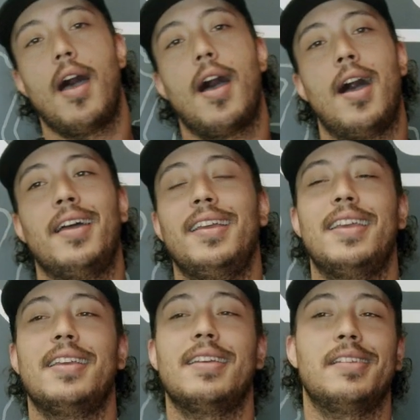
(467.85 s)

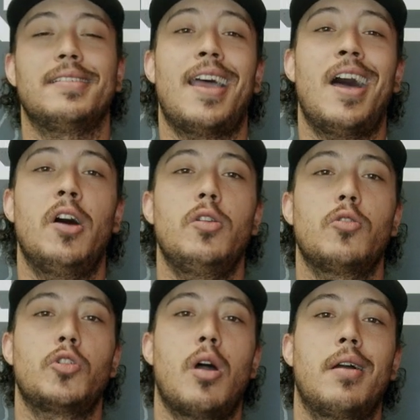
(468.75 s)
is how your
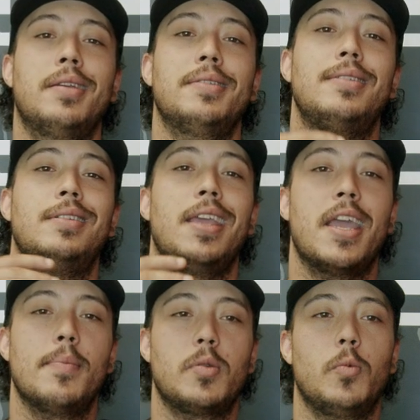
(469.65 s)
shock is
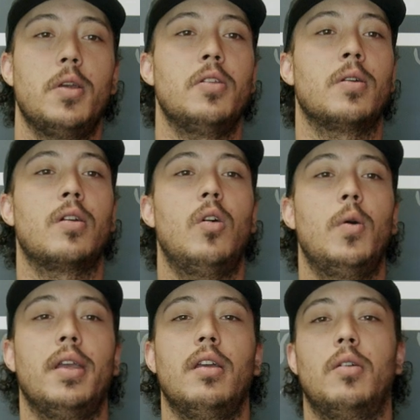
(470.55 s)
damped when you're
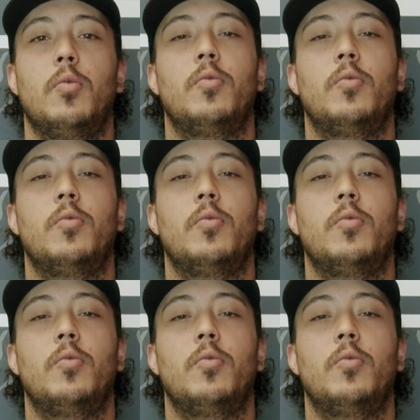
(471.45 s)
going